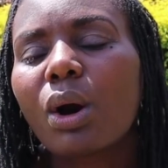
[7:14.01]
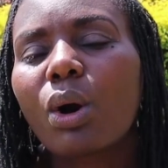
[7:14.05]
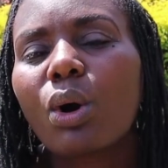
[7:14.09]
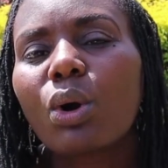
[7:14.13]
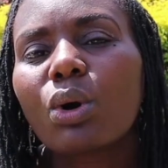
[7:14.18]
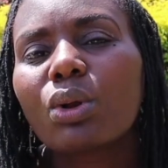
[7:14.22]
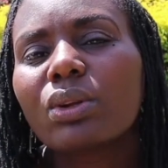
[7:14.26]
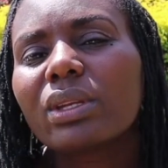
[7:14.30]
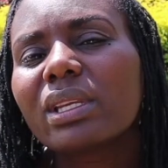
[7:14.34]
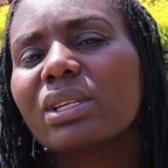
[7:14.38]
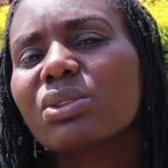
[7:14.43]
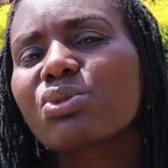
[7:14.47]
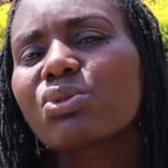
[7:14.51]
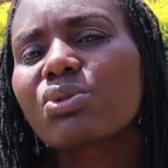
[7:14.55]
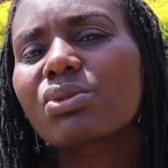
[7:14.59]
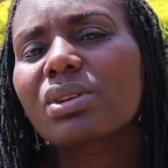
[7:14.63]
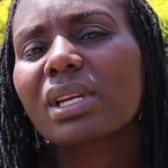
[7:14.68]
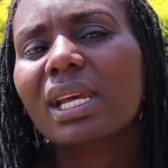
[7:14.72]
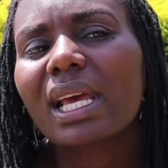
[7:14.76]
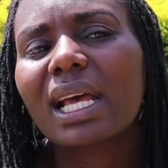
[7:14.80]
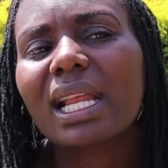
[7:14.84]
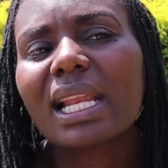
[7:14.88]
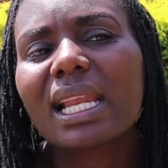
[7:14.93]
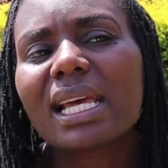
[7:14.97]
only to
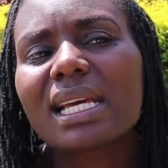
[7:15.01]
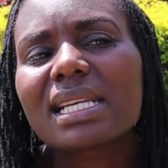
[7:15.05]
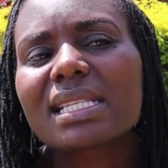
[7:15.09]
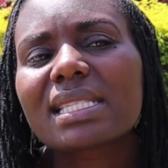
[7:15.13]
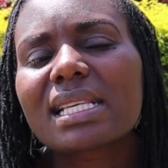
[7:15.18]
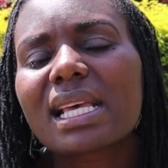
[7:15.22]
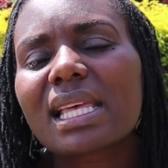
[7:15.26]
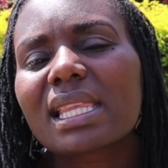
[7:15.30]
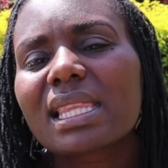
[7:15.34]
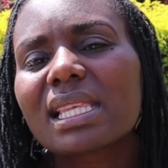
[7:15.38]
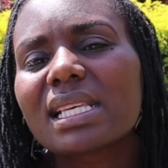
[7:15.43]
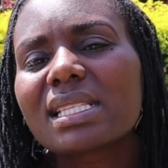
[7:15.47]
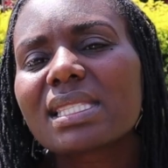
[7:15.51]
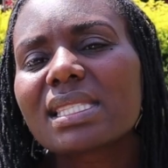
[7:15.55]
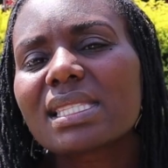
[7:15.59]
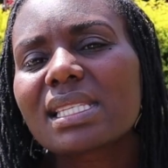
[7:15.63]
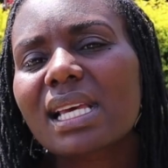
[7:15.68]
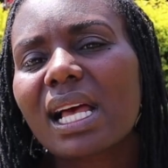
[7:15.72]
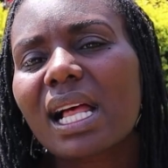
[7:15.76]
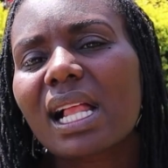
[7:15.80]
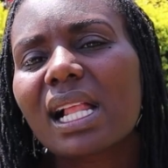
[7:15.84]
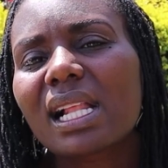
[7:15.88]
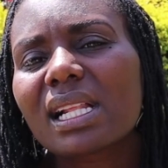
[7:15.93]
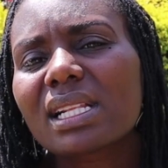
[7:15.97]
realize that this
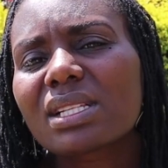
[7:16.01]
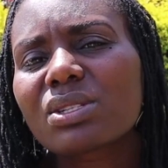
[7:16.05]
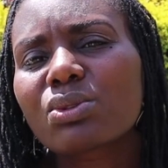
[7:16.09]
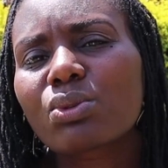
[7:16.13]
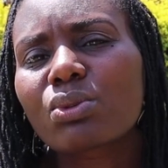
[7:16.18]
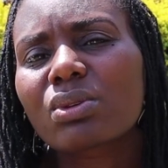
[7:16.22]
child